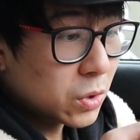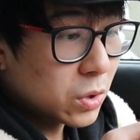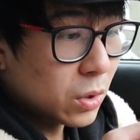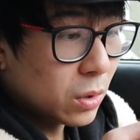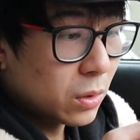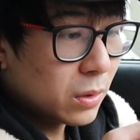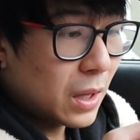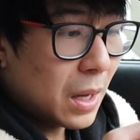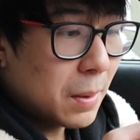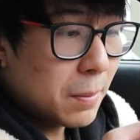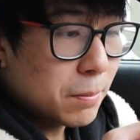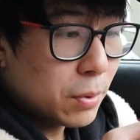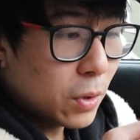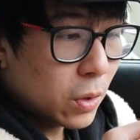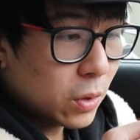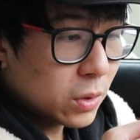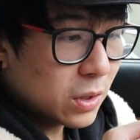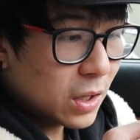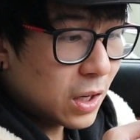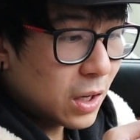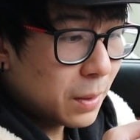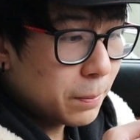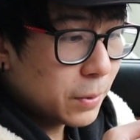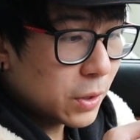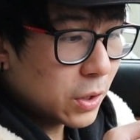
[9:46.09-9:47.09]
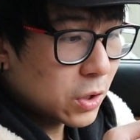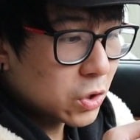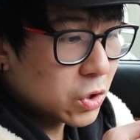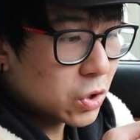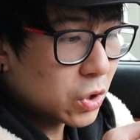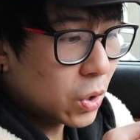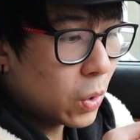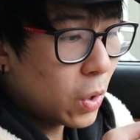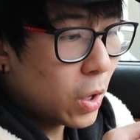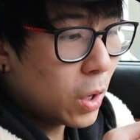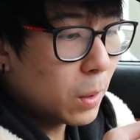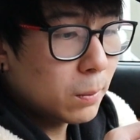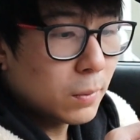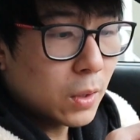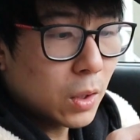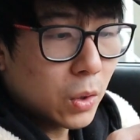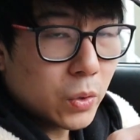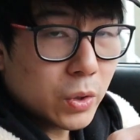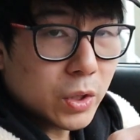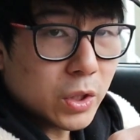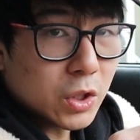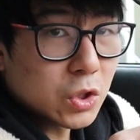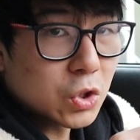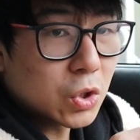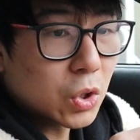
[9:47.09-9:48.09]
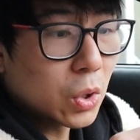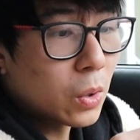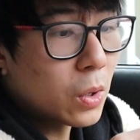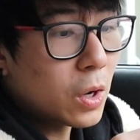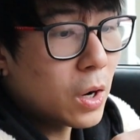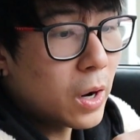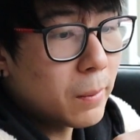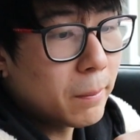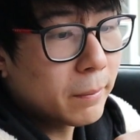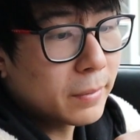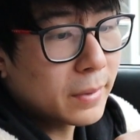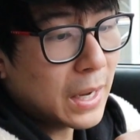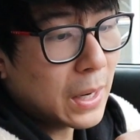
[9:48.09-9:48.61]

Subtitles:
So they broke the upper control arm, lower control arm.